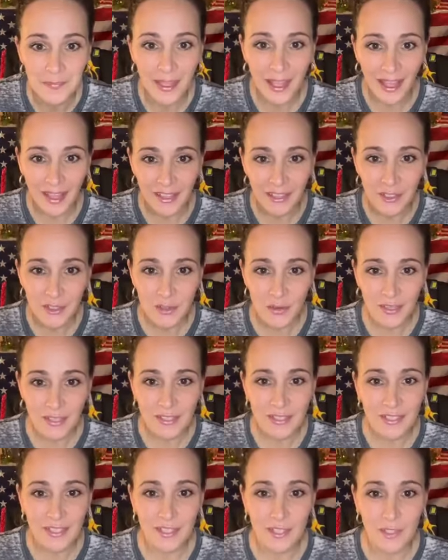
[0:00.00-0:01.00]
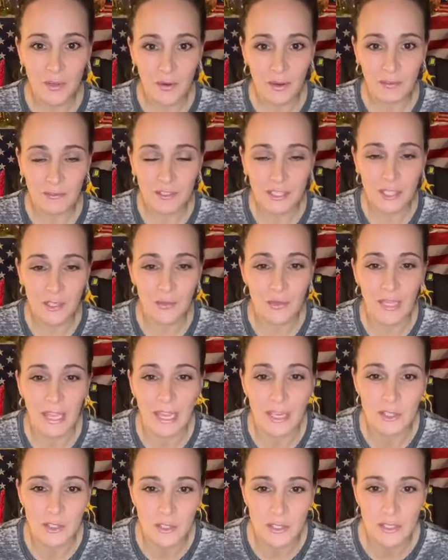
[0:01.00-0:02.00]
Hi, Tracy's Crafty
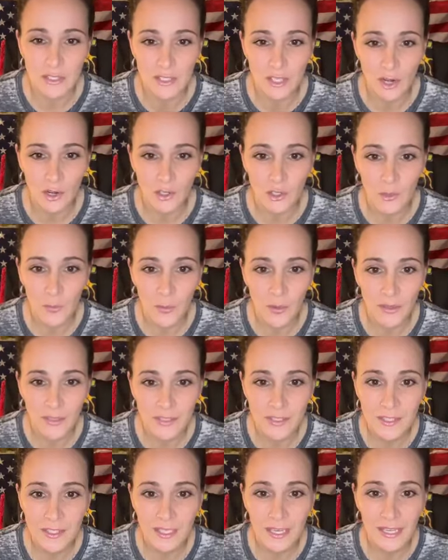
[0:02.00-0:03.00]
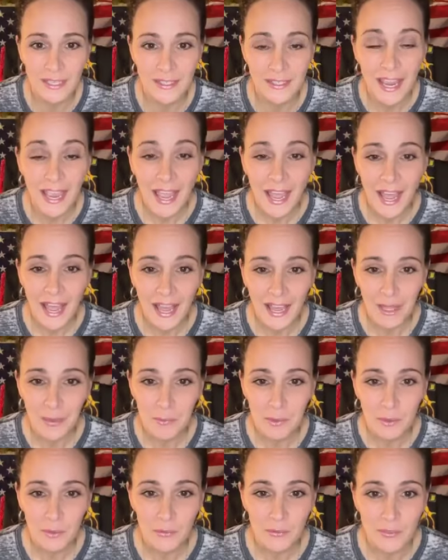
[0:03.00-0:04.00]
Creations. Are you on tonight? Hi,
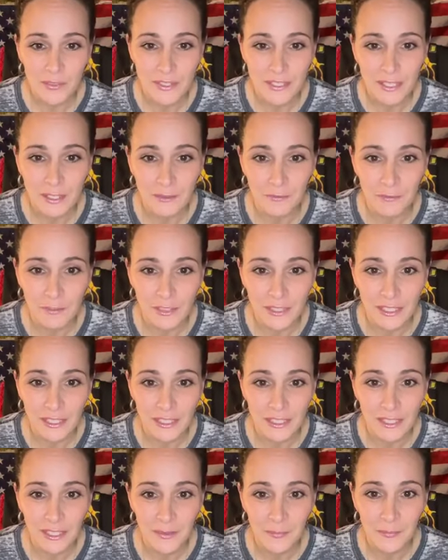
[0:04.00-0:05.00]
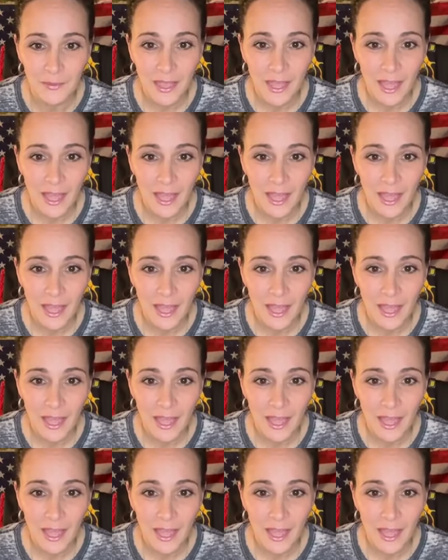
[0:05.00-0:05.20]
beautiful Stephanie.